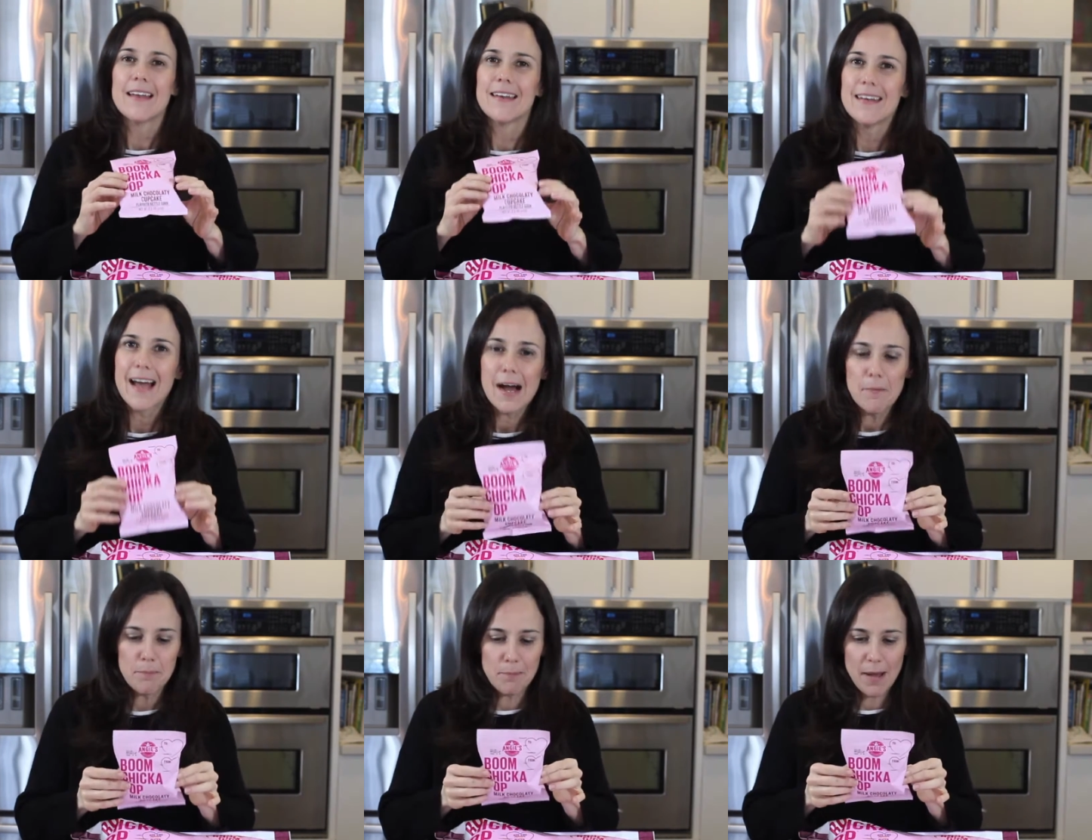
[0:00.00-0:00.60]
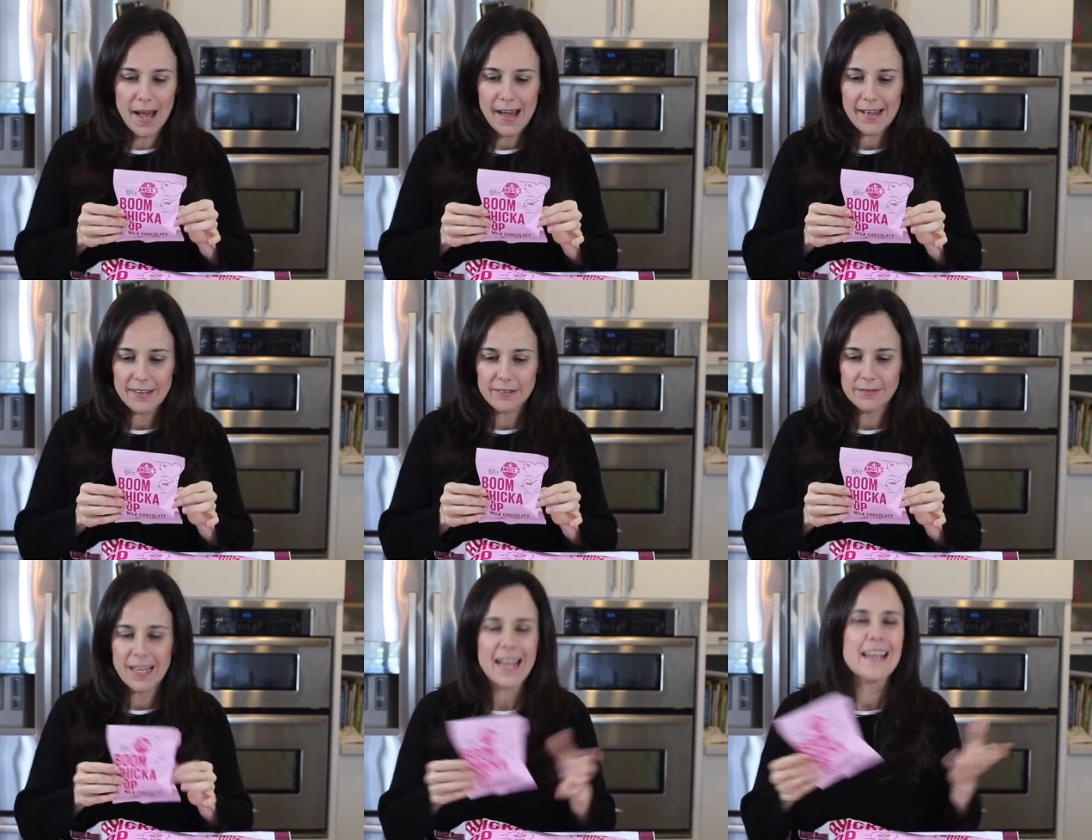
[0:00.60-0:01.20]
Not
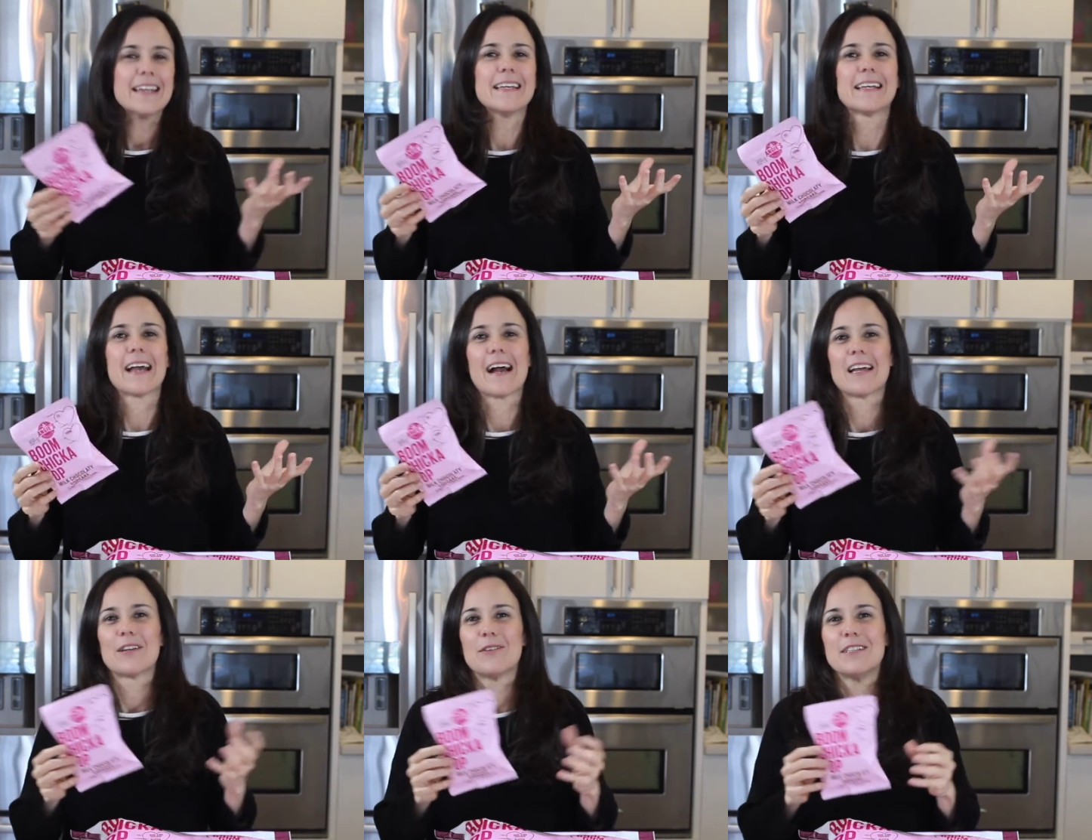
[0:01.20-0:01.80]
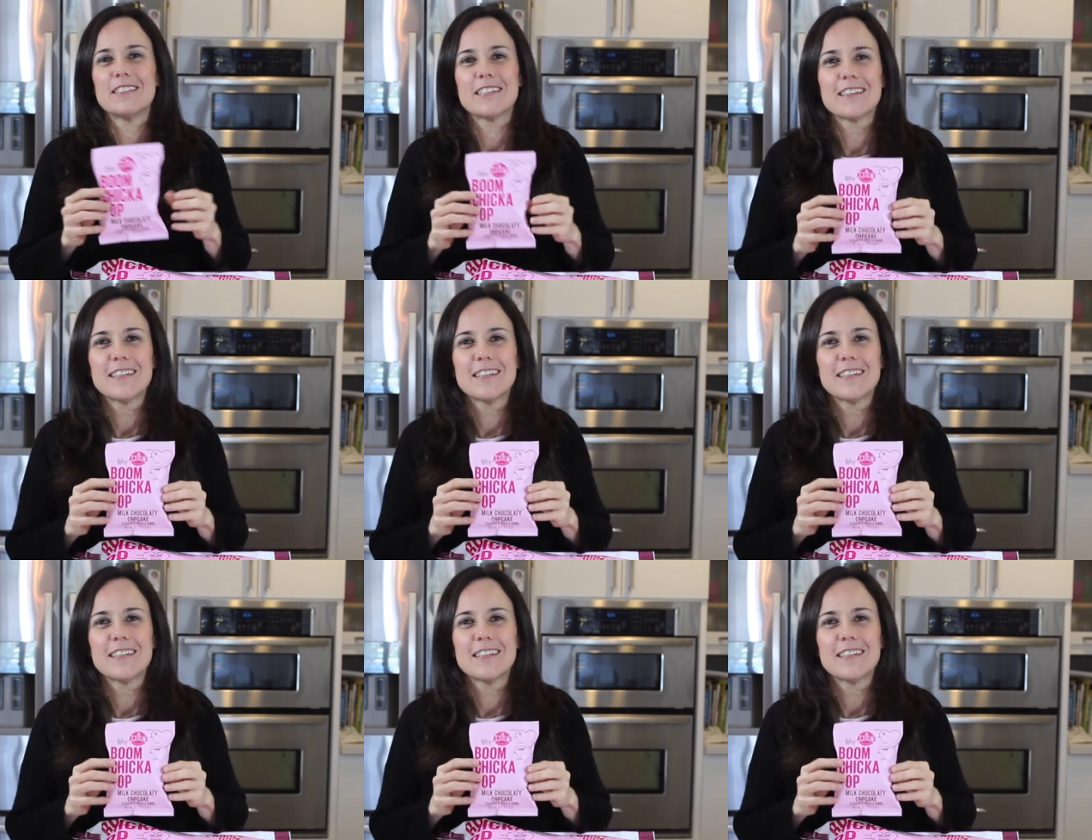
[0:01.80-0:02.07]
bad, 80 calories.